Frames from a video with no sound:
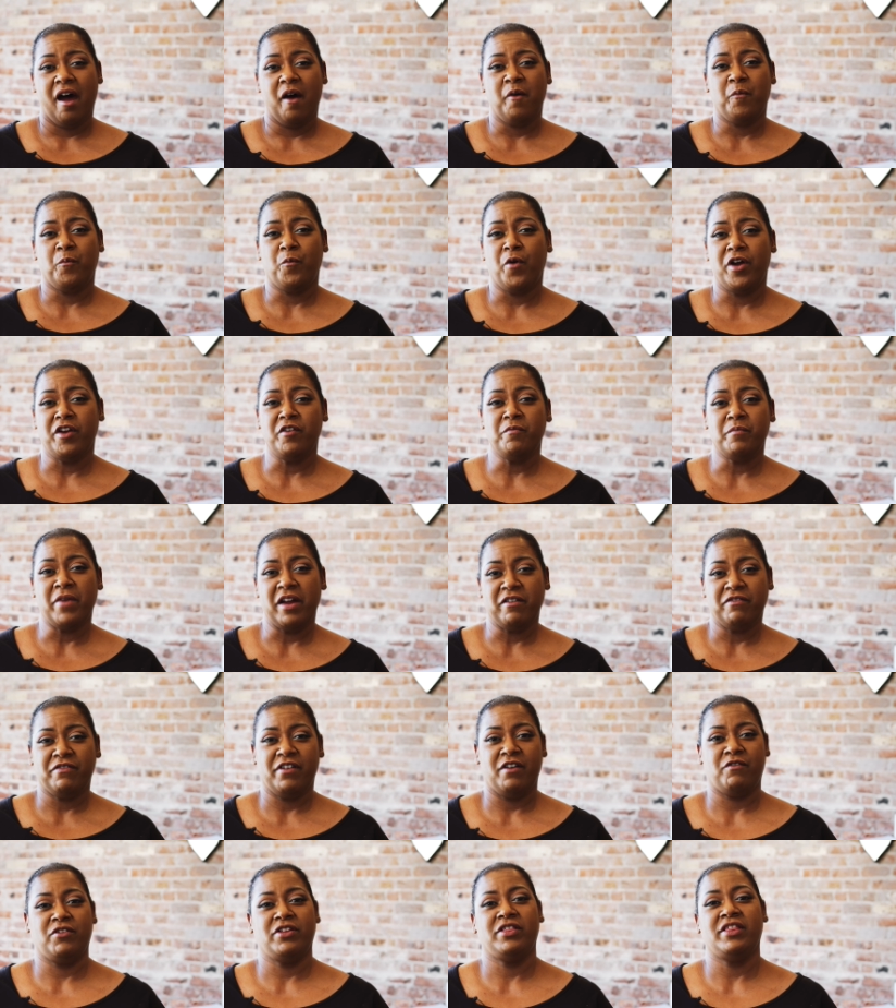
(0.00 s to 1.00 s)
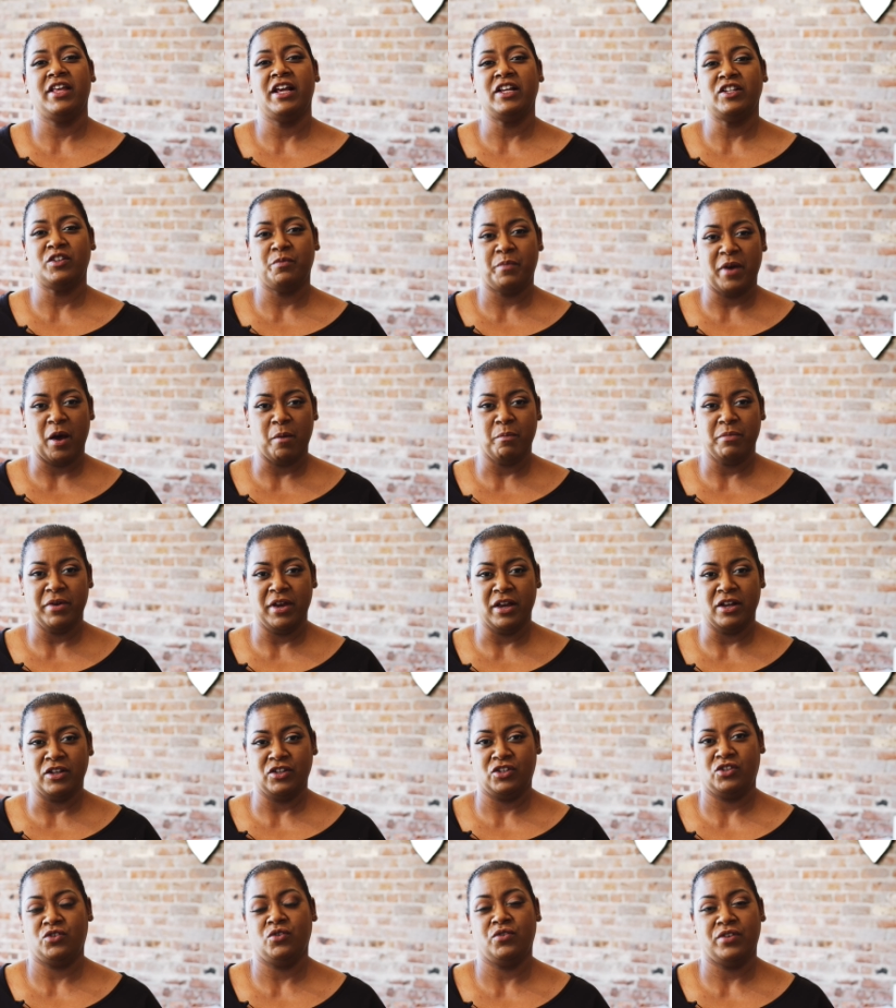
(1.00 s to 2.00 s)
One of my favorite things about being
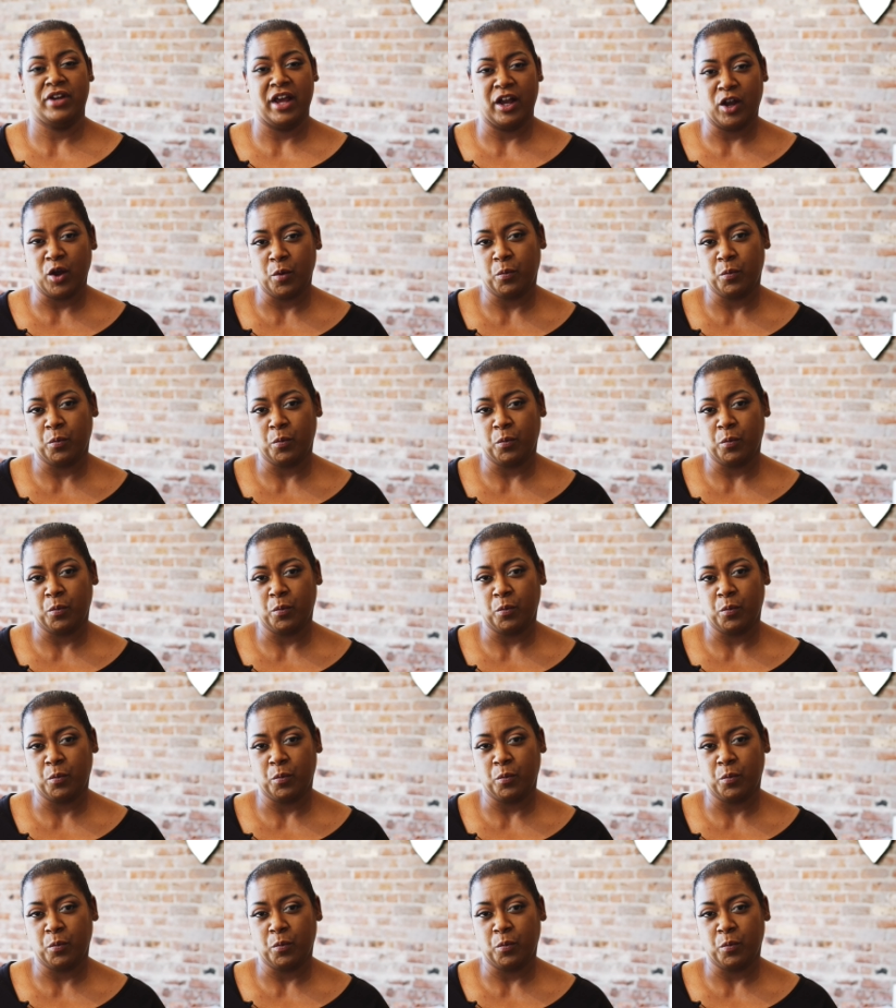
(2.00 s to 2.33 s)
a student at